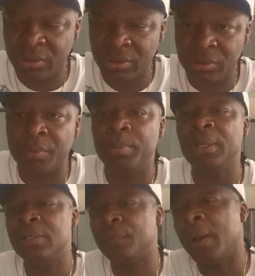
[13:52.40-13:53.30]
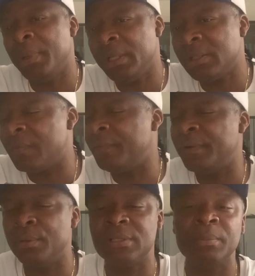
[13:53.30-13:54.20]
So please, family, it's a
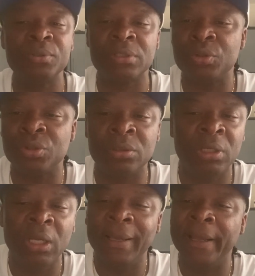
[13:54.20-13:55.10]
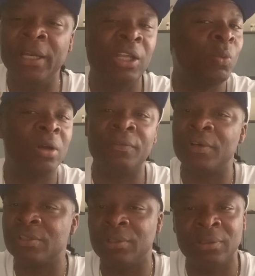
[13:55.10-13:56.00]
very simple solution. Any one of
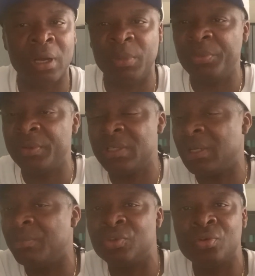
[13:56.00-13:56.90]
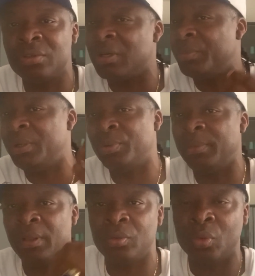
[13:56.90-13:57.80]
us could have come up with this, and I'm sure somebody
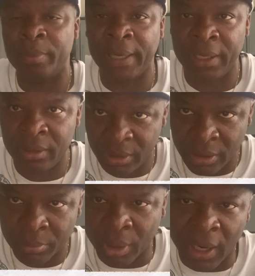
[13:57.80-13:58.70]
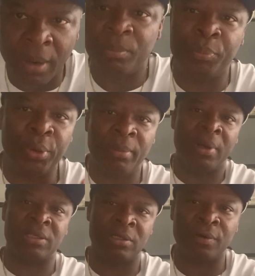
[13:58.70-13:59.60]
probably thought about it, but I'm putting
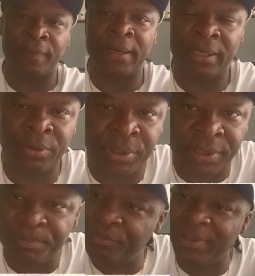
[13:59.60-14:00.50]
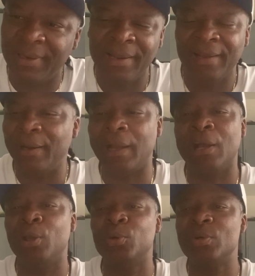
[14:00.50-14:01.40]
myself out there, innit?
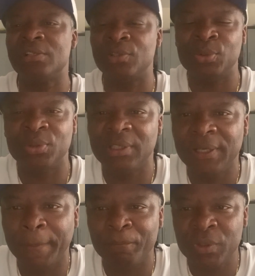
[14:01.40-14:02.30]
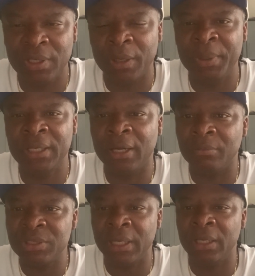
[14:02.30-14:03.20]
Like I always do. You know what I mean?
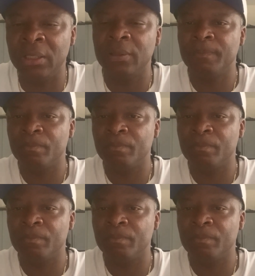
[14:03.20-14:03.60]
I'm saying,